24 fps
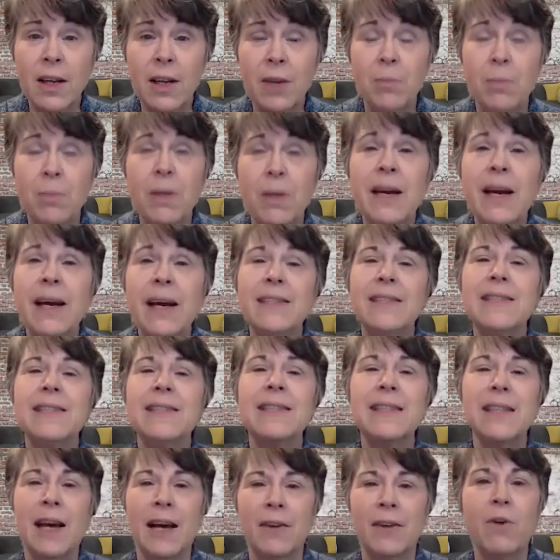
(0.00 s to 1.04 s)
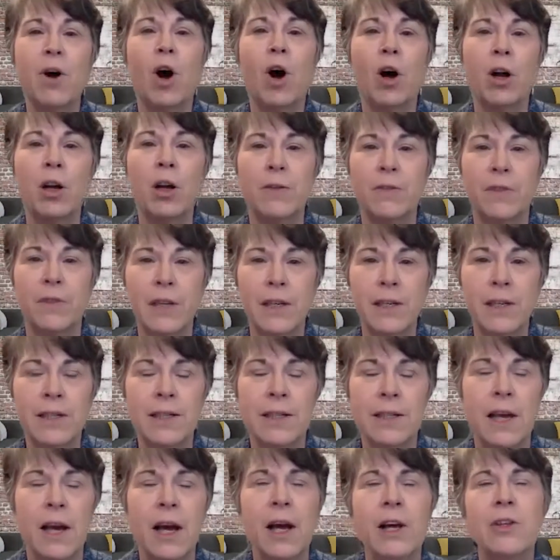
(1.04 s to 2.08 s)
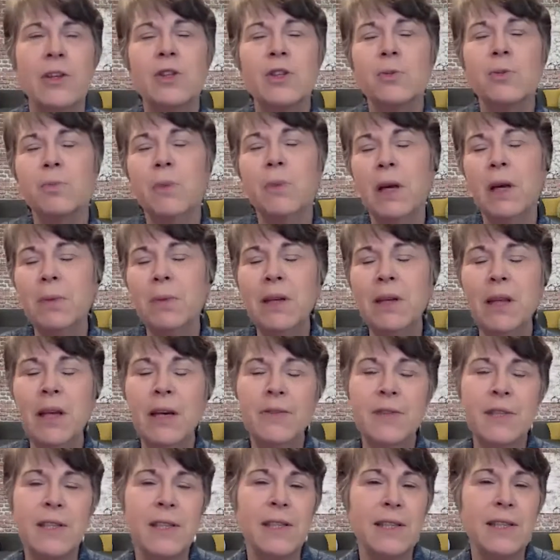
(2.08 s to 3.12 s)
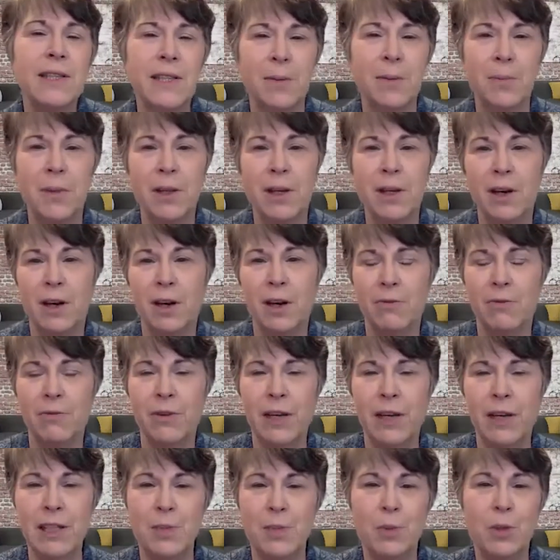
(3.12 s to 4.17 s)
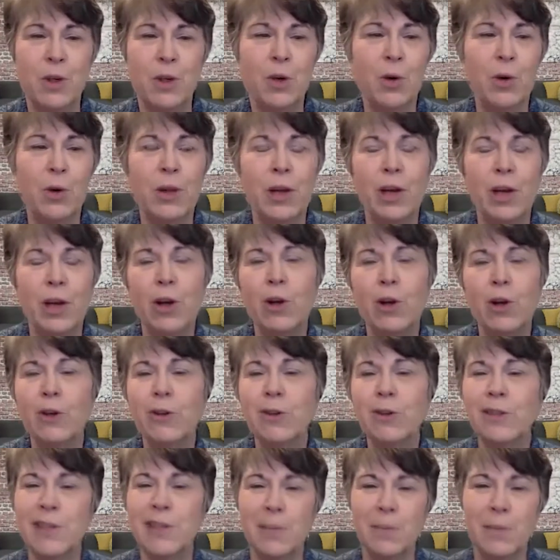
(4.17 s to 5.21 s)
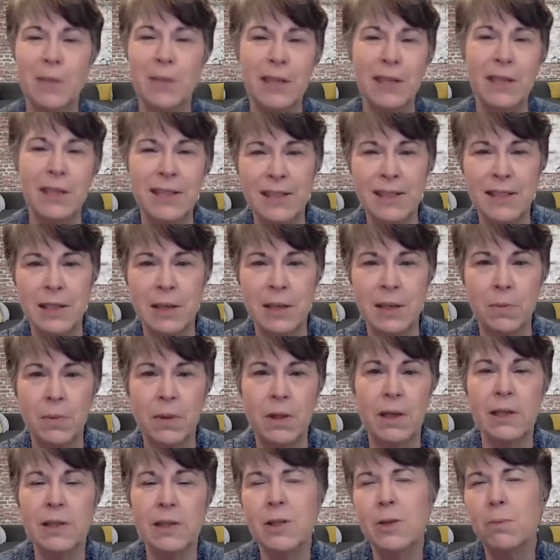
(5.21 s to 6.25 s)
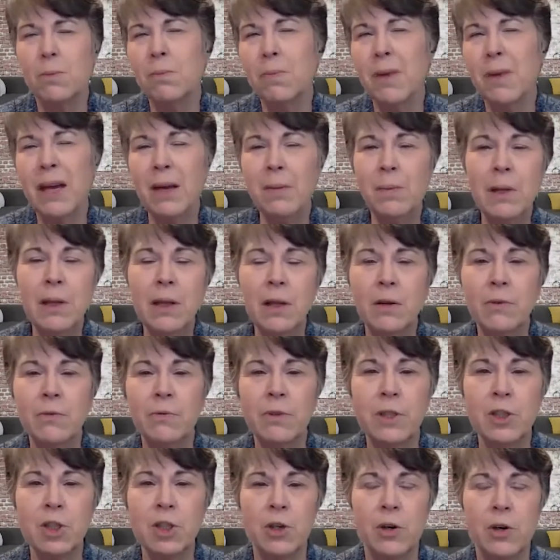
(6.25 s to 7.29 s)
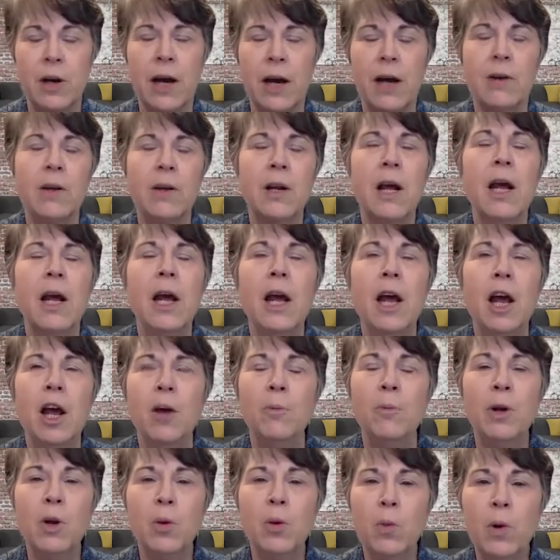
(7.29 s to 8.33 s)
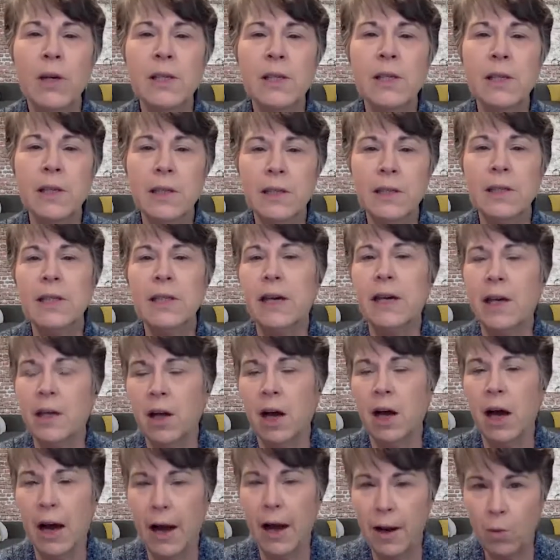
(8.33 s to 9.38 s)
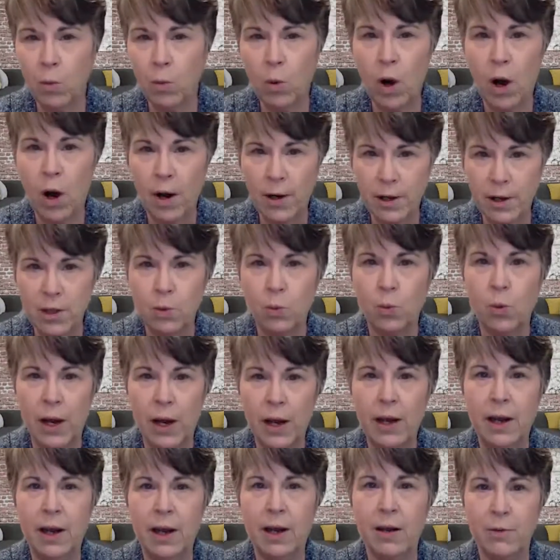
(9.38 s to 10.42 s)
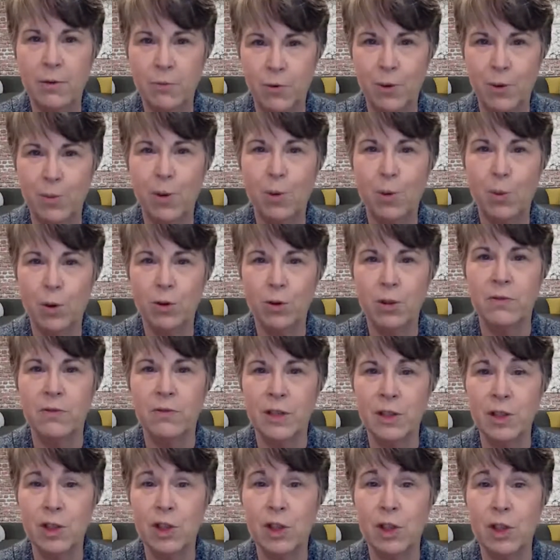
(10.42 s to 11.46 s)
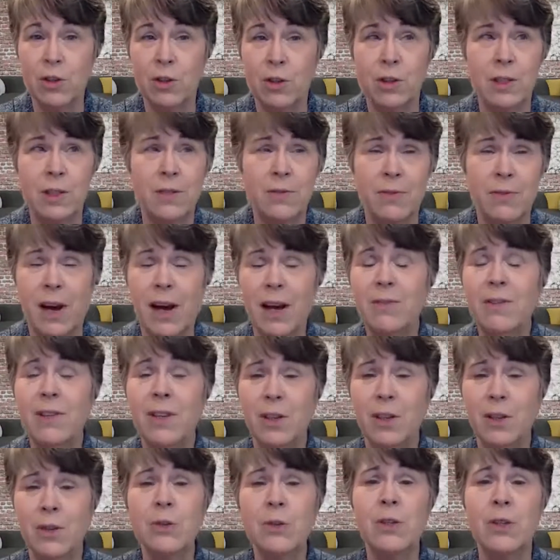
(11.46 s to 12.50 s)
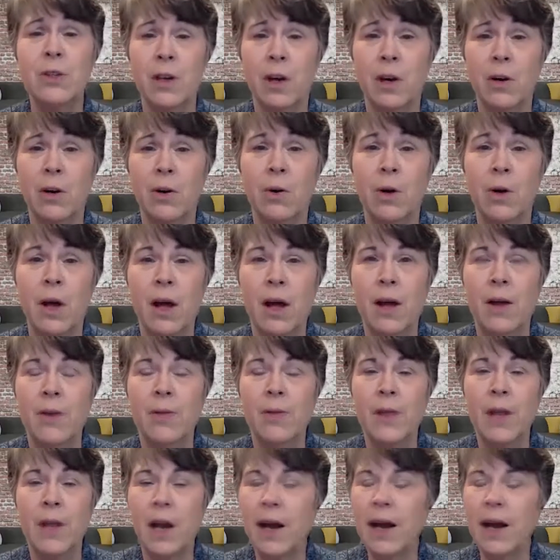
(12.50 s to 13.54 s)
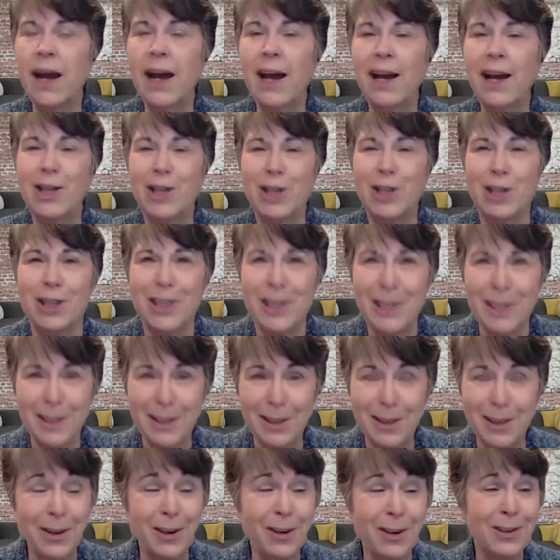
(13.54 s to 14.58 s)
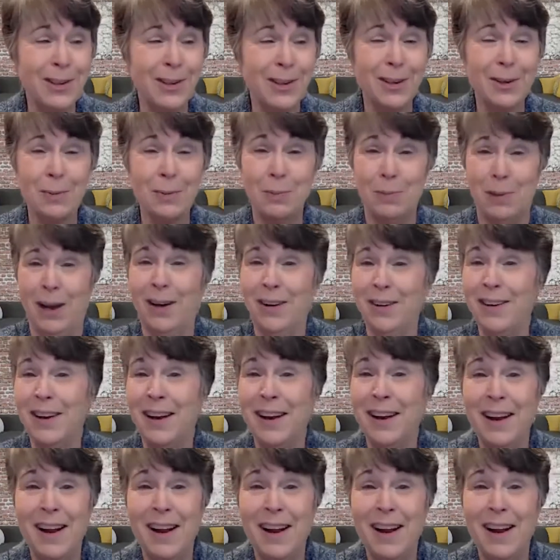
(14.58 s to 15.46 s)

because of all of this. So maybe they've seen something on Facebook or they heard somebody did something, and so maybe they'll venture out. But it wasn't until I walked away from the world of insurance 5 years ago that I actually learned about,